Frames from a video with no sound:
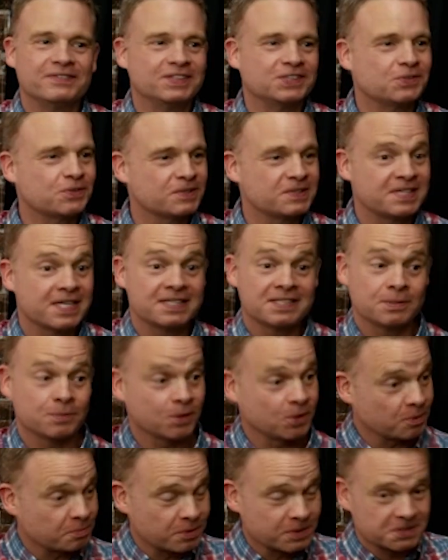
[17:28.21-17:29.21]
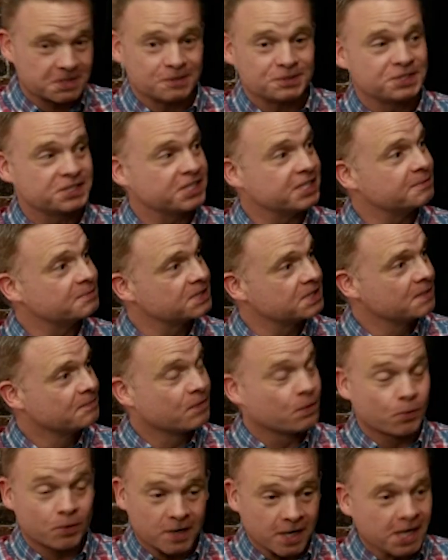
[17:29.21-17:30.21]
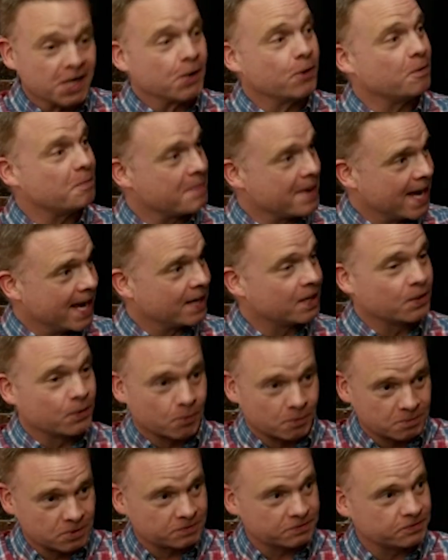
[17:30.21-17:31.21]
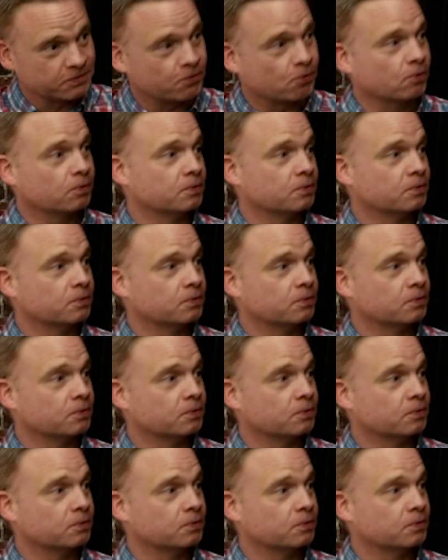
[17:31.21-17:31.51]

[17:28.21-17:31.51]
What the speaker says: And Cortez said, we're going to burn those ships. We're not going back. We're moving forward.